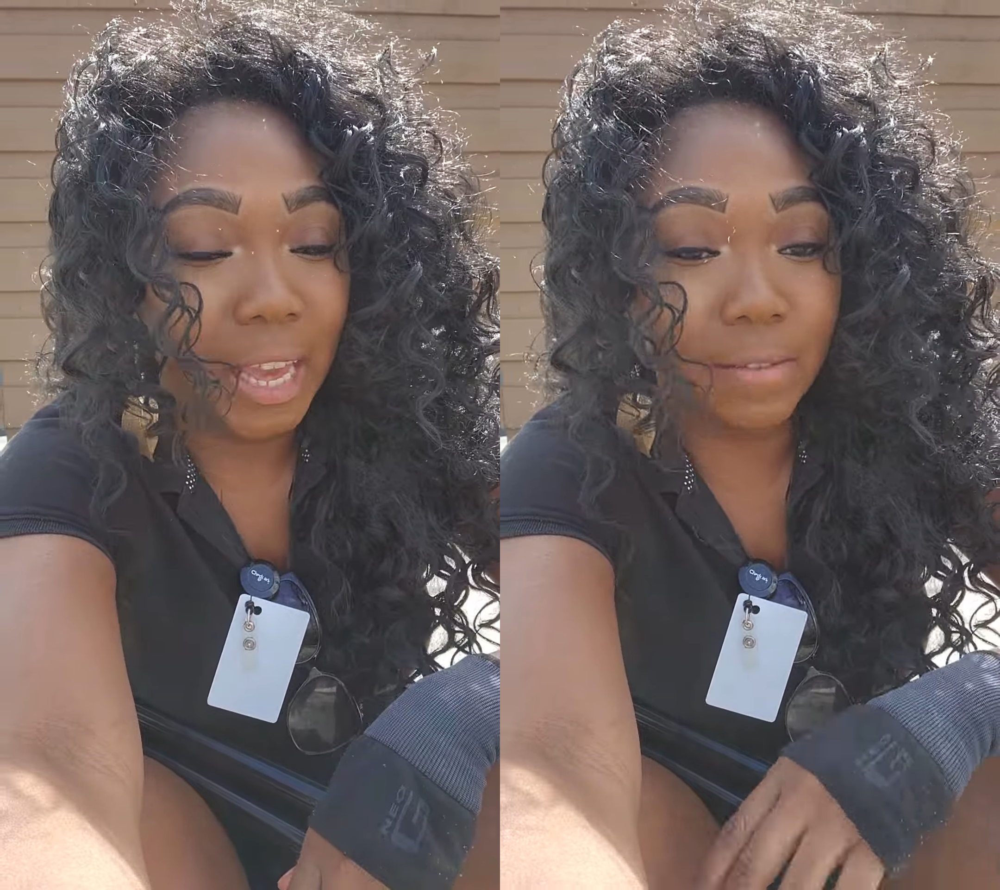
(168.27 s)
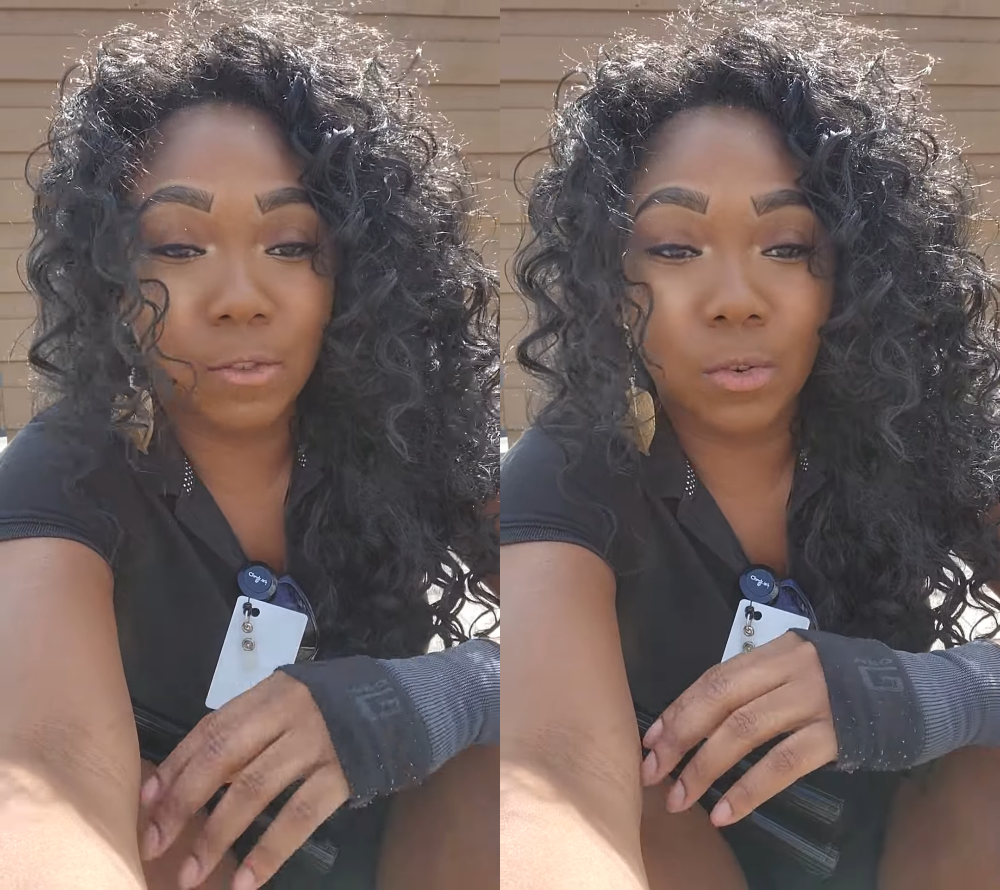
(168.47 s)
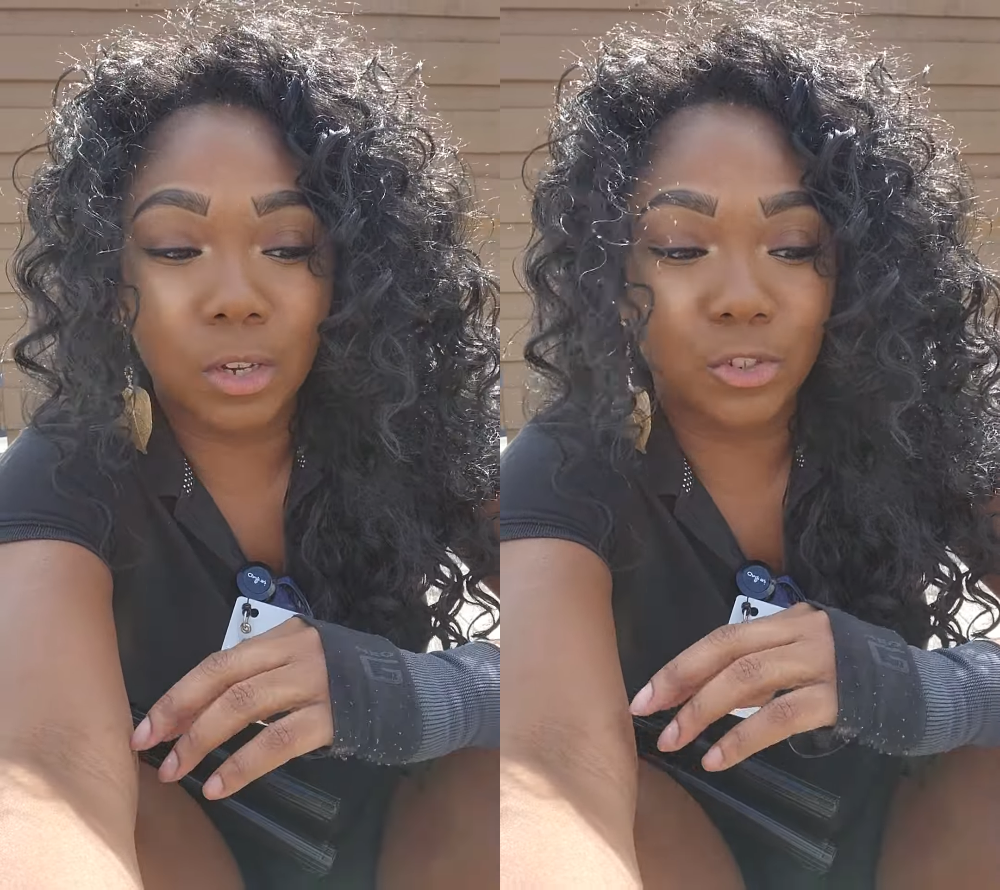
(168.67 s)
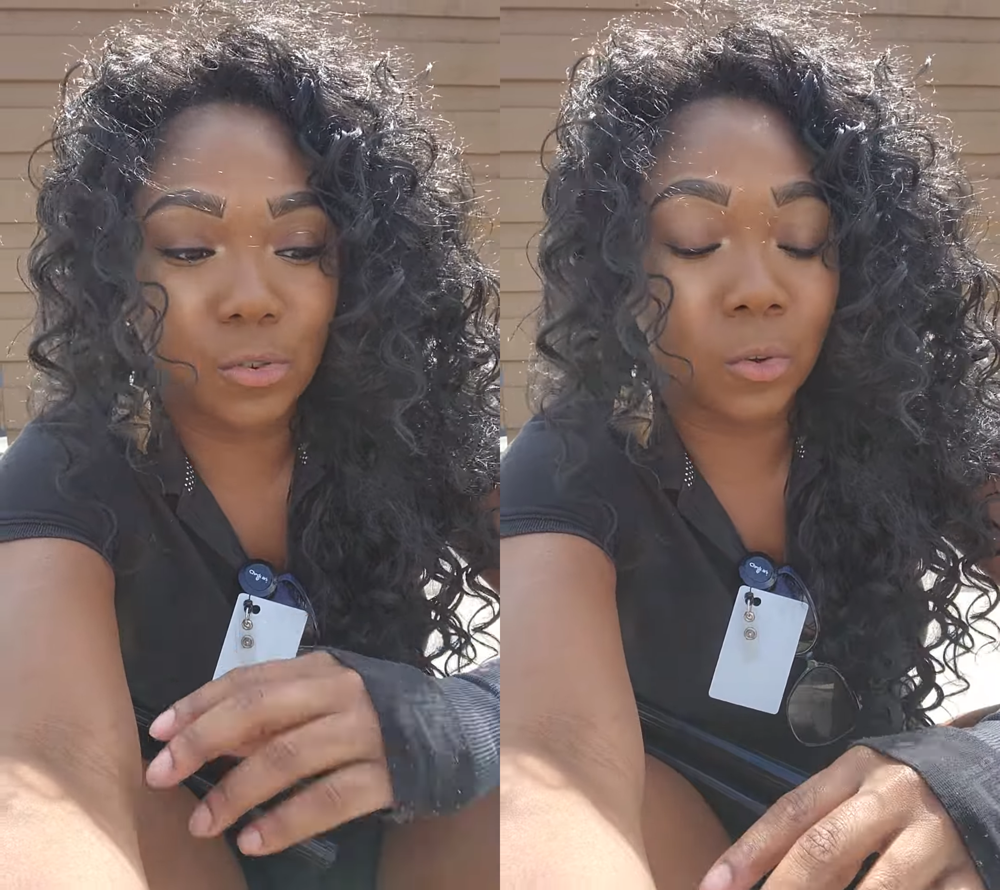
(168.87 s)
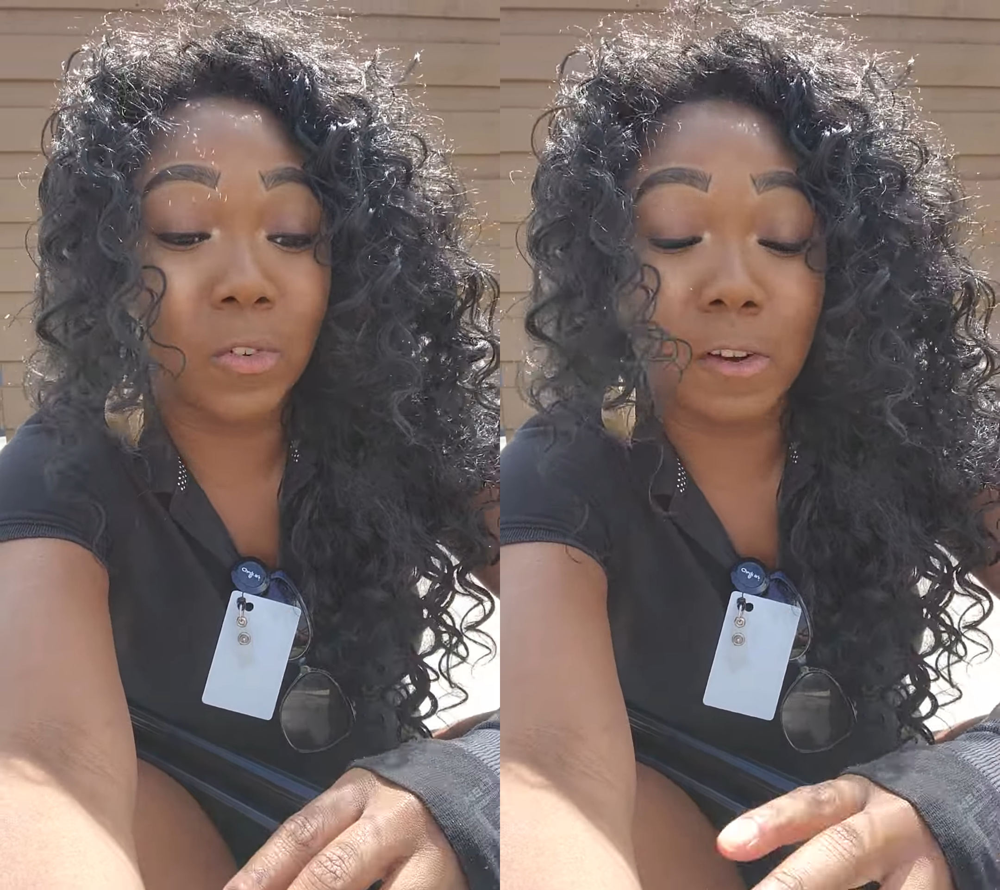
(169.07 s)
I have no
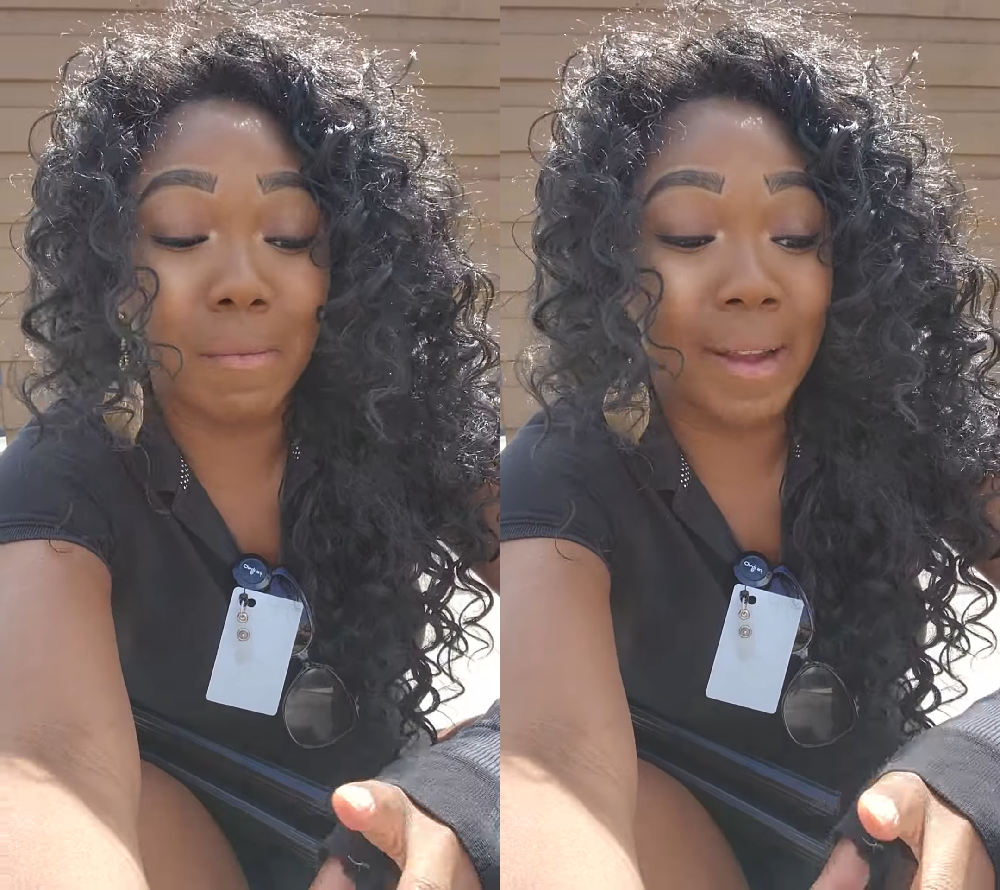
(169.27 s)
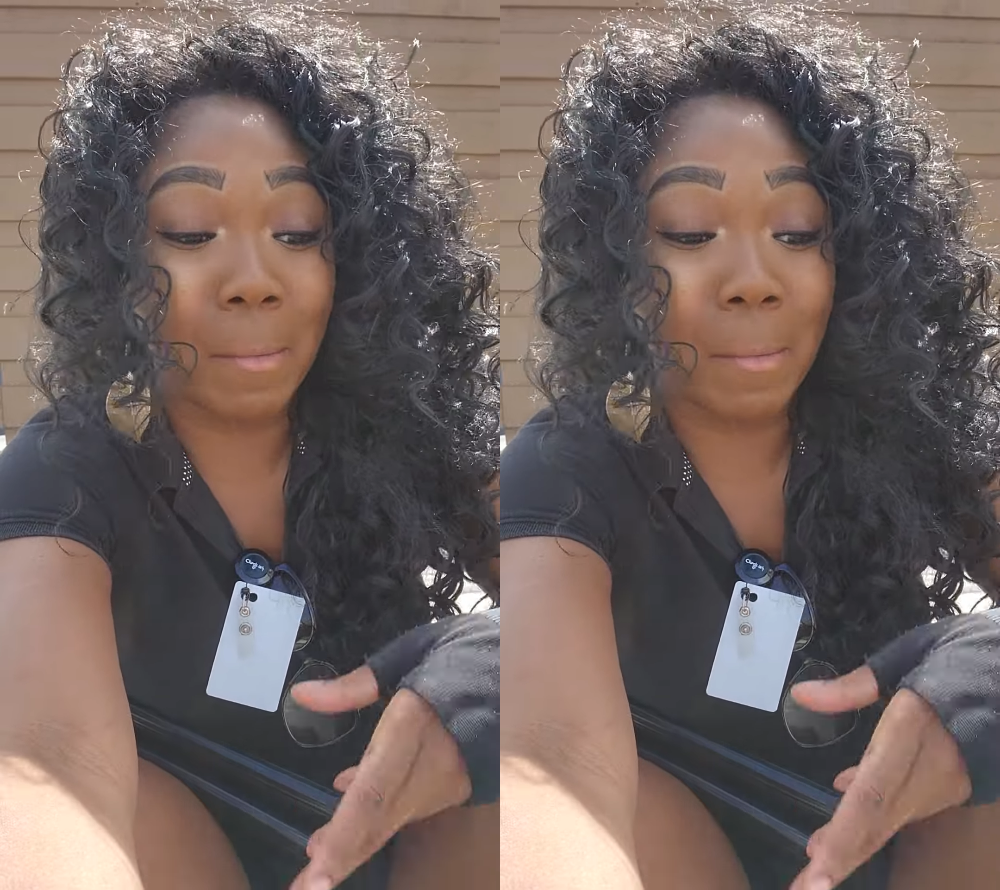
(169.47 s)
control over my,